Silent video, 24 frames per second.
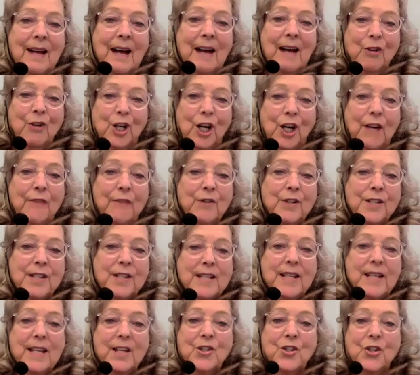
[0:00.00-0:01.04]
have a
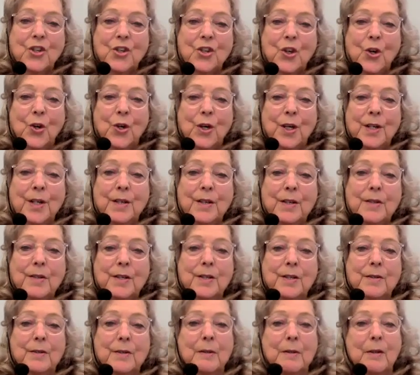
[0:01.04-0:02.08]
conversation on
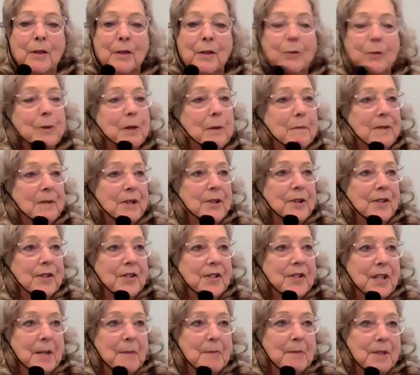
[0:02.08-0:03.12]
the 3 middle
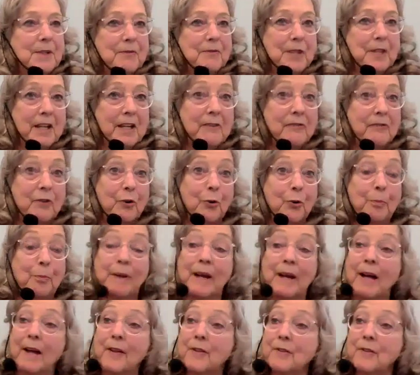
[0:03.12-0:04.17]
steps of the Eightfold
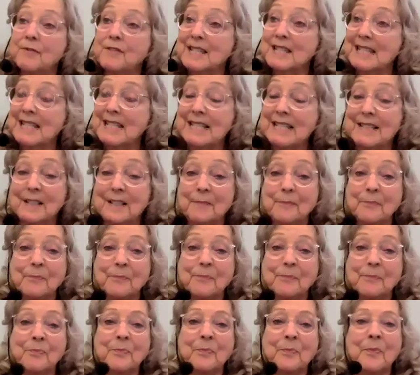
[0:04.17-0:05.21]
Path of Sīla.
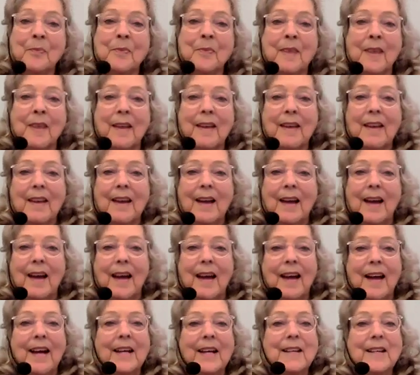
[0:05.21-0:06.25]

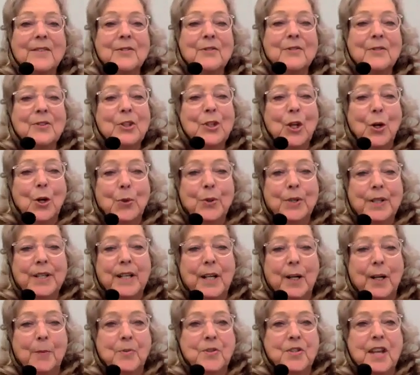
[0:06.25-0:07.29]
And, you know, it
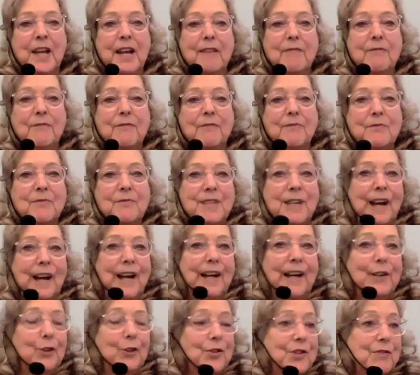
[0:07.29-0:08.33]
helps to have
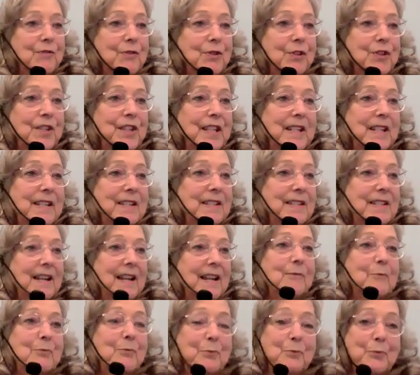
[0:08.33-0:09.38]
titles for things.
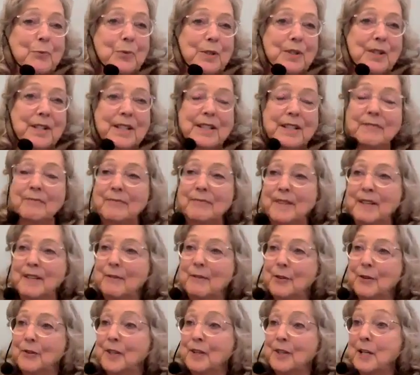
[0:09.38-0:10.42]
I really
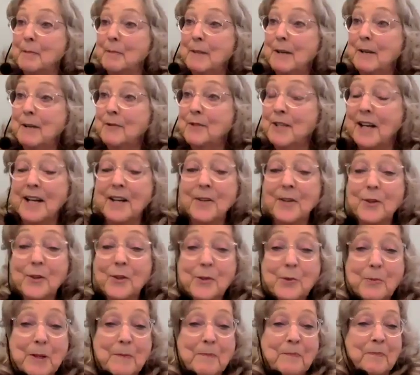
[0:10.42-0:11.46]
never think about
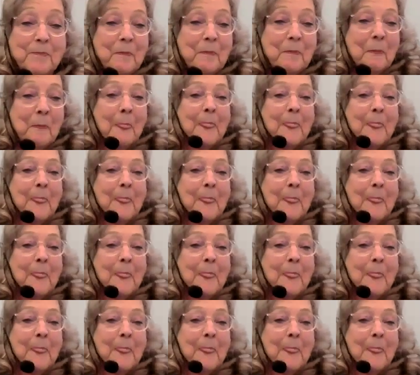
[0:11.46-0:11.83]
titles, but